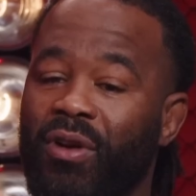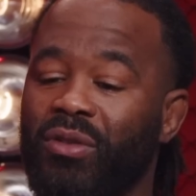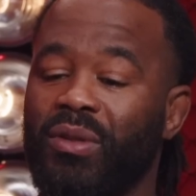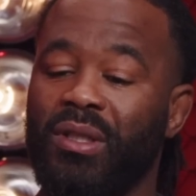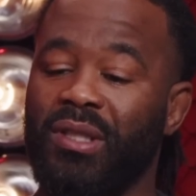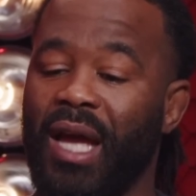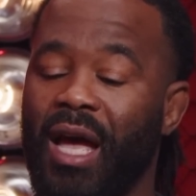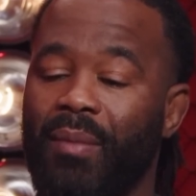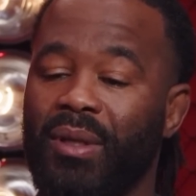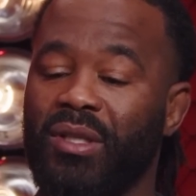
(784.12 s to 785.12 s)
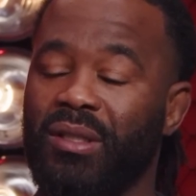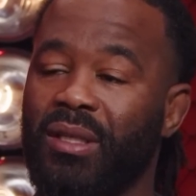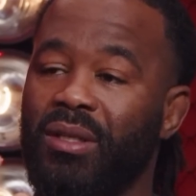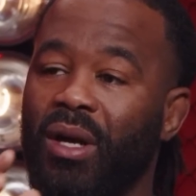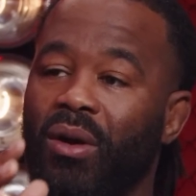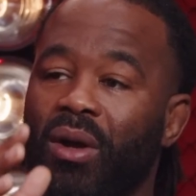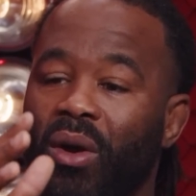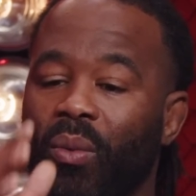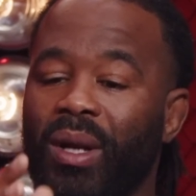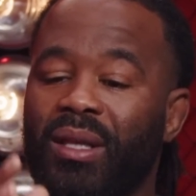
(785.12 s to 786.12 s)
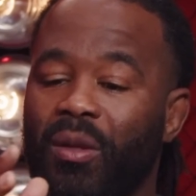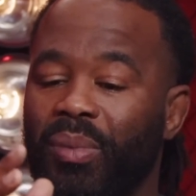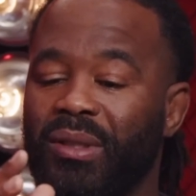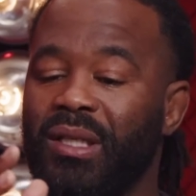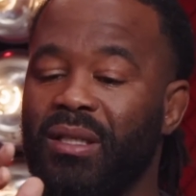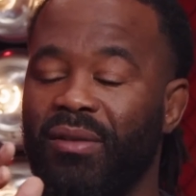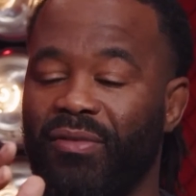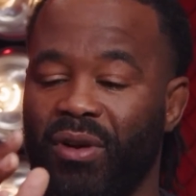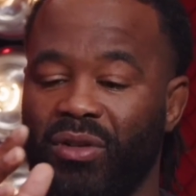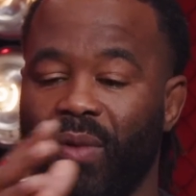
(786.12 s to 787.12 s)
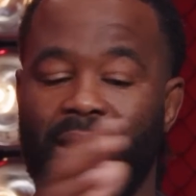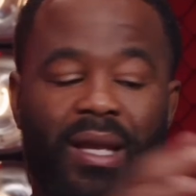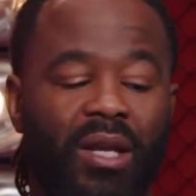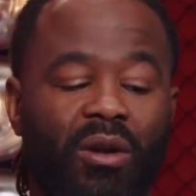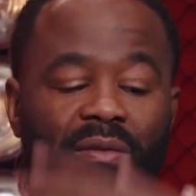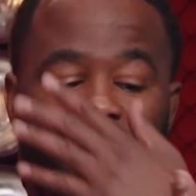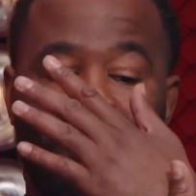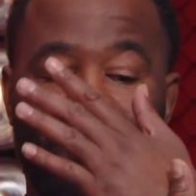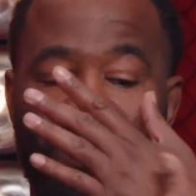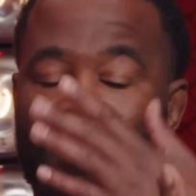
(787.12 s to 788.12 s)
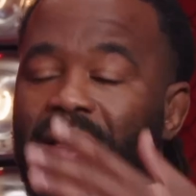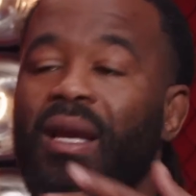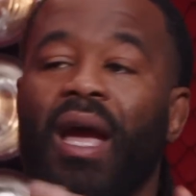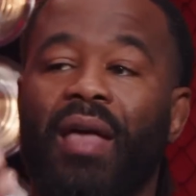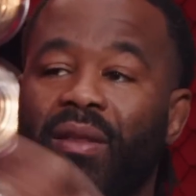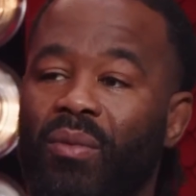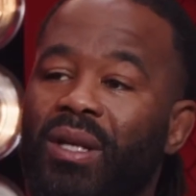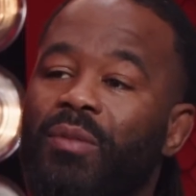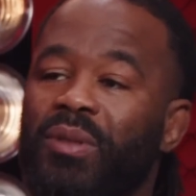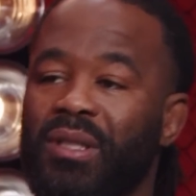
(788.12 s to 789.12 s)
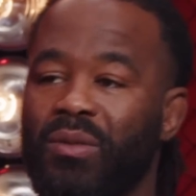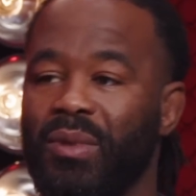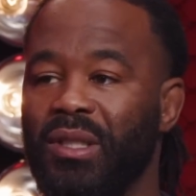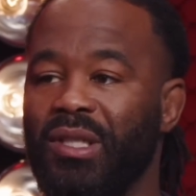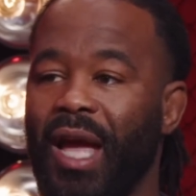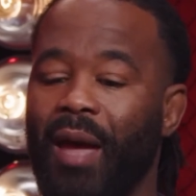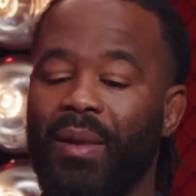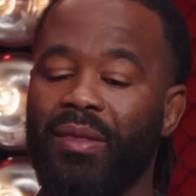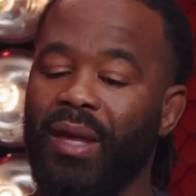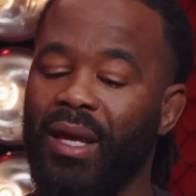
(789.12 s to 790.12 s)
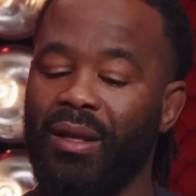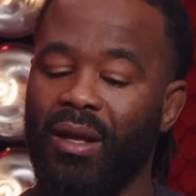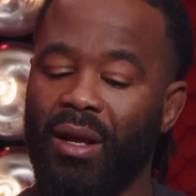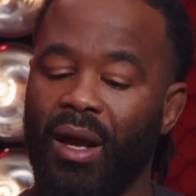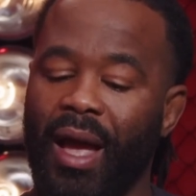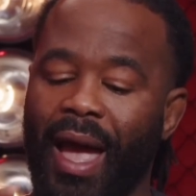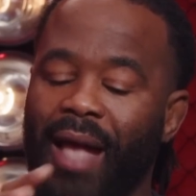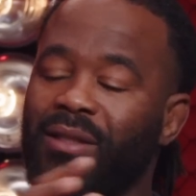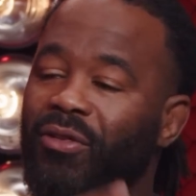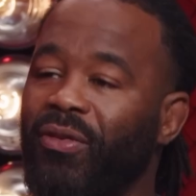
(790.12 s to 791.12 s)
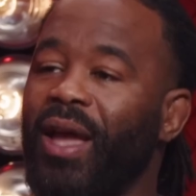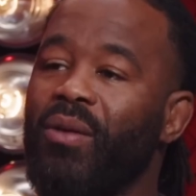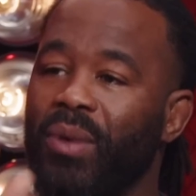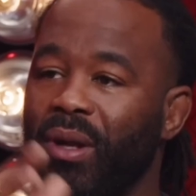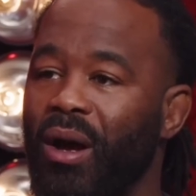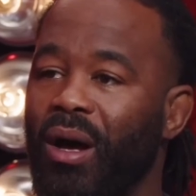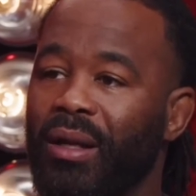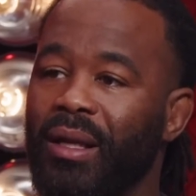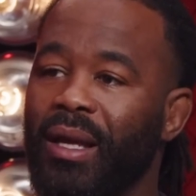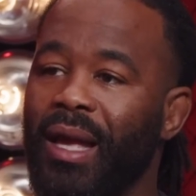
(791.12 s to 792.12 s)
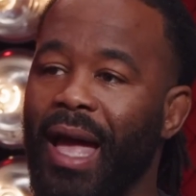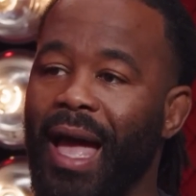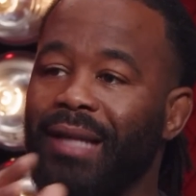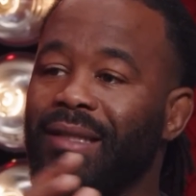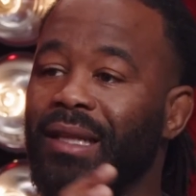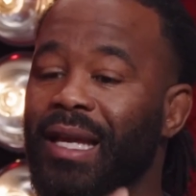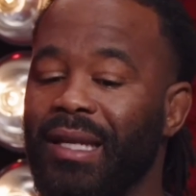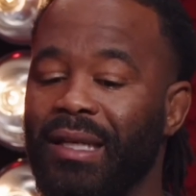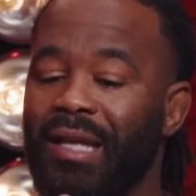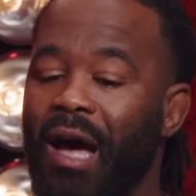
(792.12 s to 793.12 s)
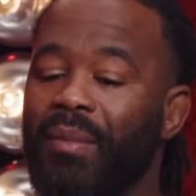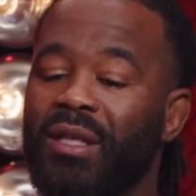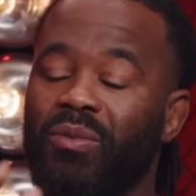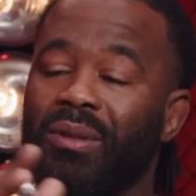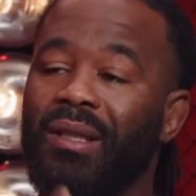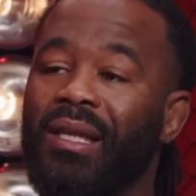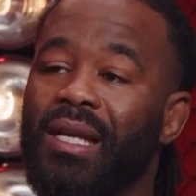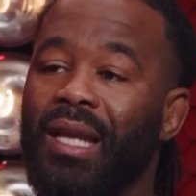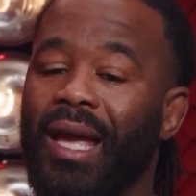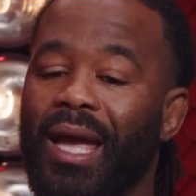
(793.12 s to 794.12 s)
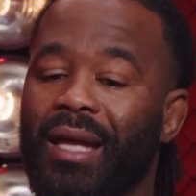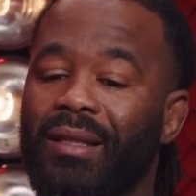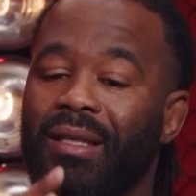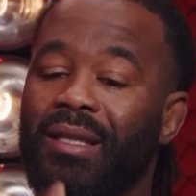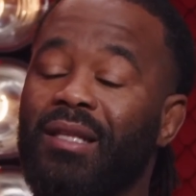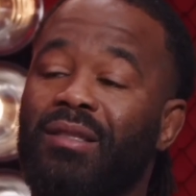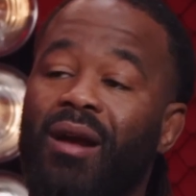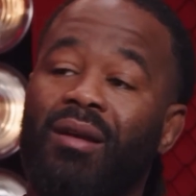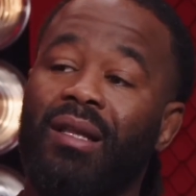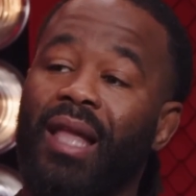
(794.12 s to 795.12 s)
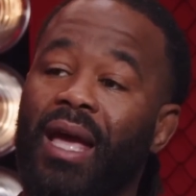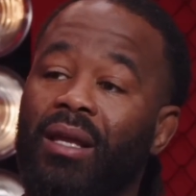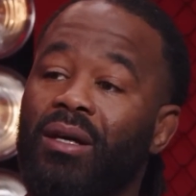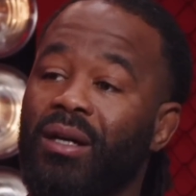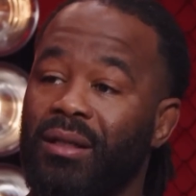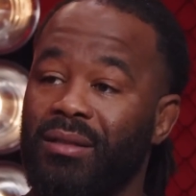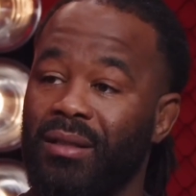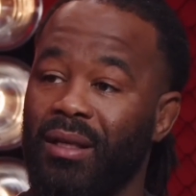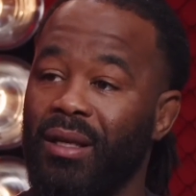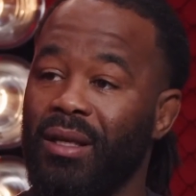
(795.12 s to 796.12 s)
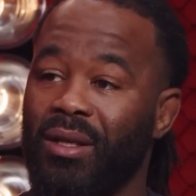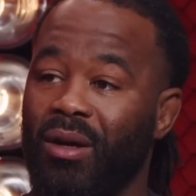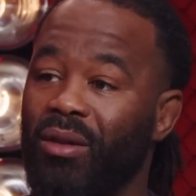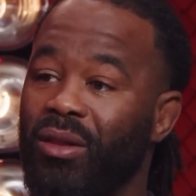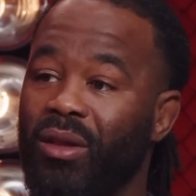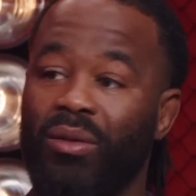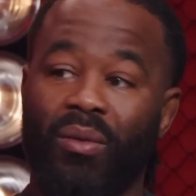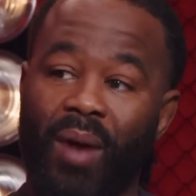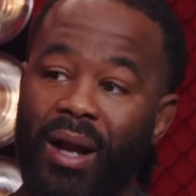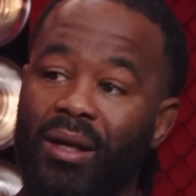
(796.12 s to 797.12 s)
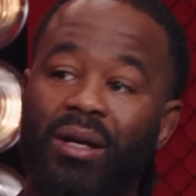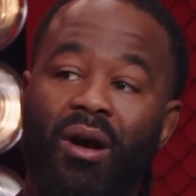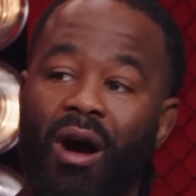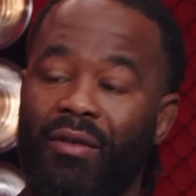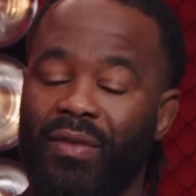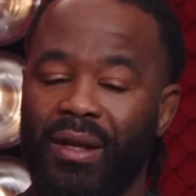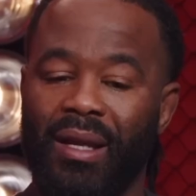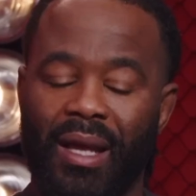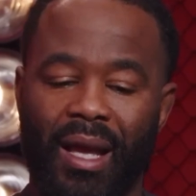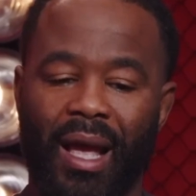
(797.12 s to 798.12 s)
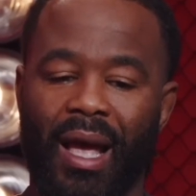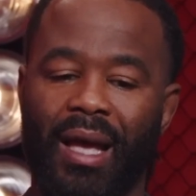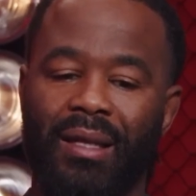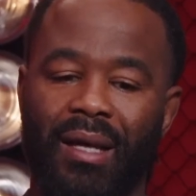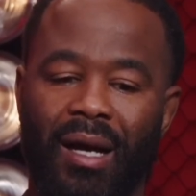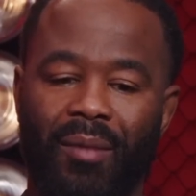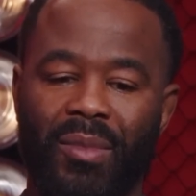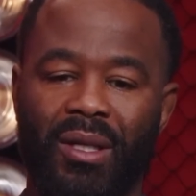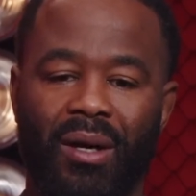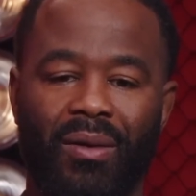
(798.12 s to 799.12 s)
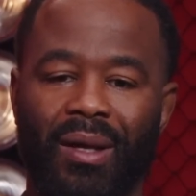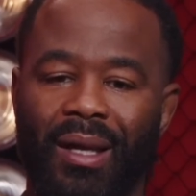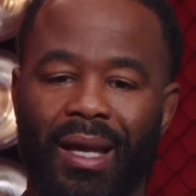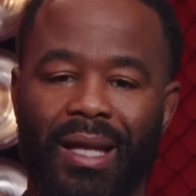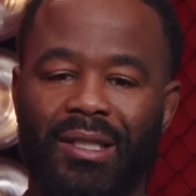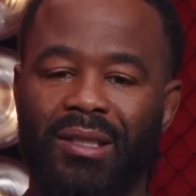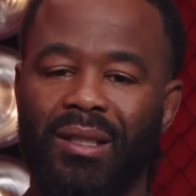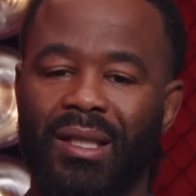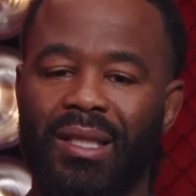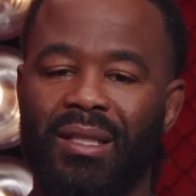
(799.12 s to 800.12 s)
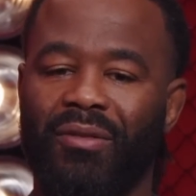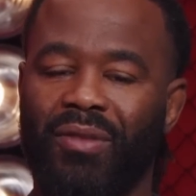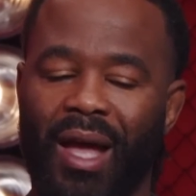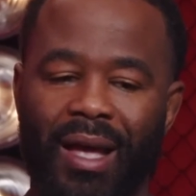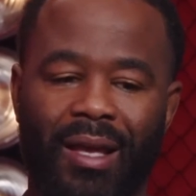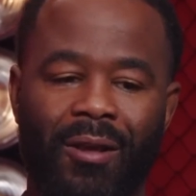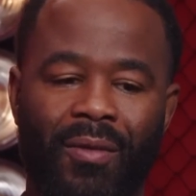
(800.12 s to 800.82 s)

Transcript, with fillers: first with the jab, and just you know winning the position first, right? Getting over that wrist, and then winning the position with the jab, and then as the fight went on, escalating the dominance with the lead hand to then start to land hooks, you know, the the right hook off it, and um, you know it just looked as if like